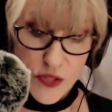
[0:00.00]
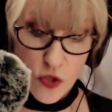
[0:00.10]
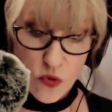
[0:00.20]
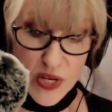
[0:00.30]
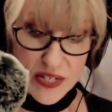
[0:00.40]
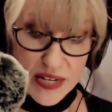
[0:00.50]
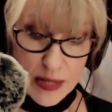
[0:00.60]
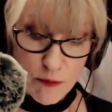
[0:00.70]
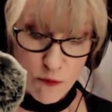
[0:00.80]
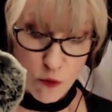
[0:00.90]
the Greek
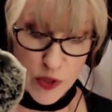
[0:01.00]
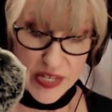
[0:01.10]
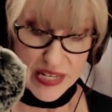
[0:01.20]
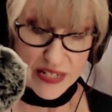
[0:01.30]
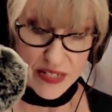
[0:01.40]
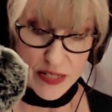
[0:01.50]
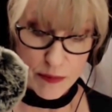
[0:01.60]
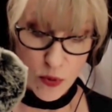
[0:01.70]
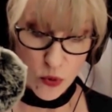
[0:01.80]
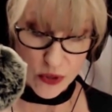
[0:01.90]
name for the Indian
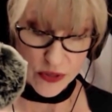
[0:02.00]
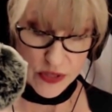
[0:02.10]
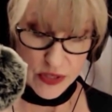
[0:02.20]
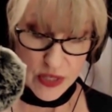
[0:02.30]
port